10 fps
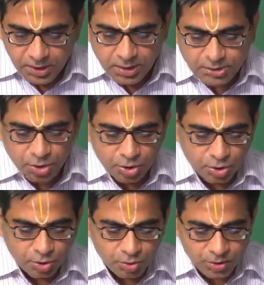
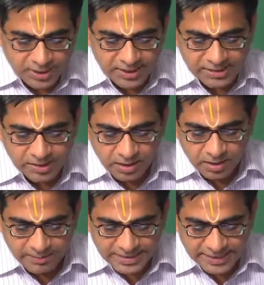So, there is
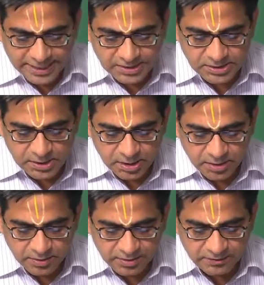a message
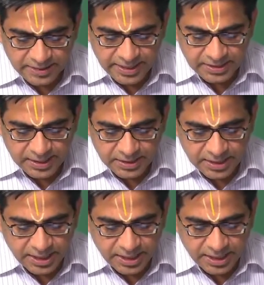the way that